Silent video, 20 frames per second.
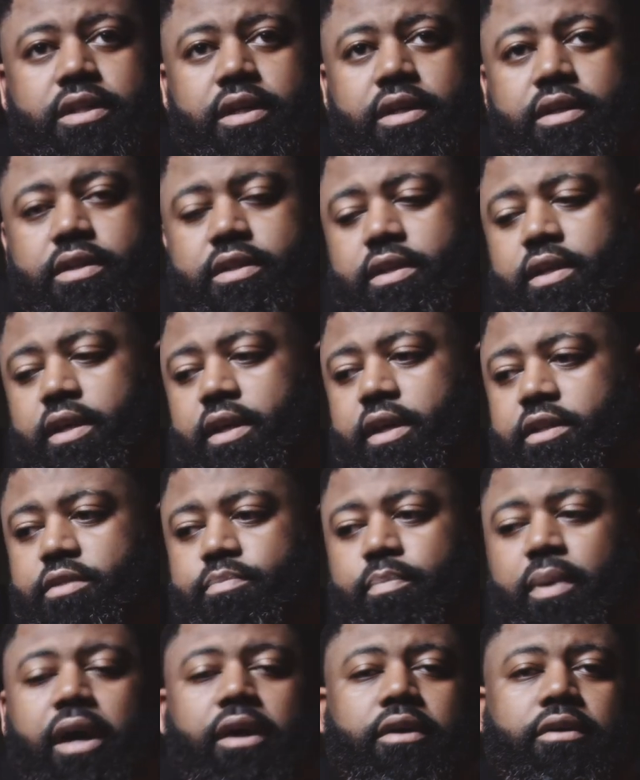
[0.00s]
He's
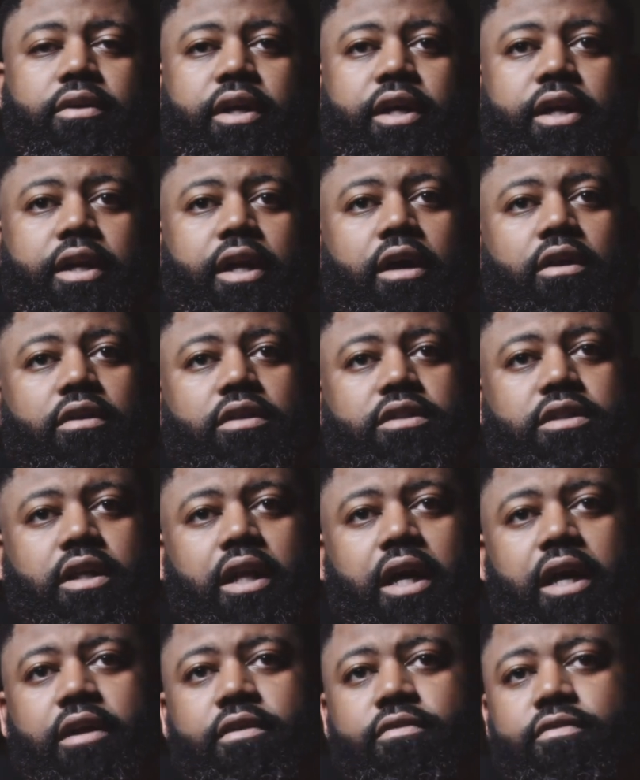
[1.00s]
bottled in all his
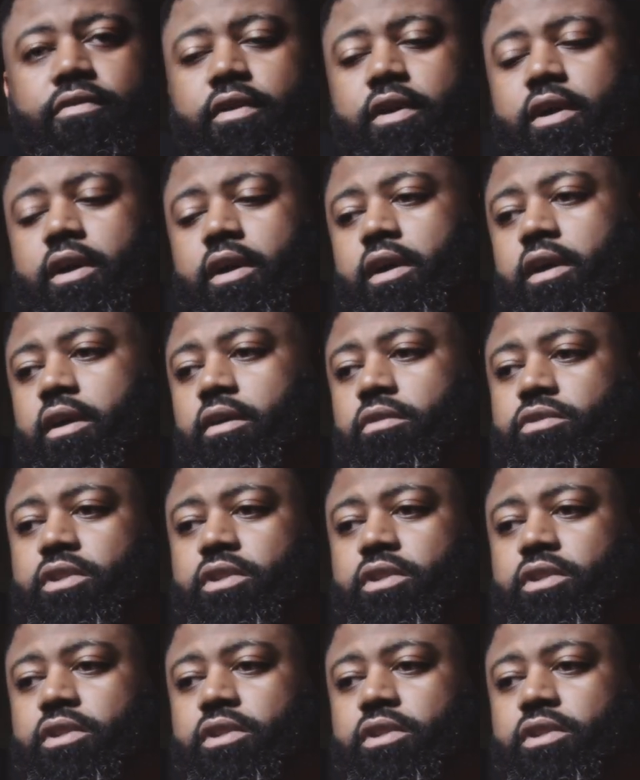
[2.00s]
life, on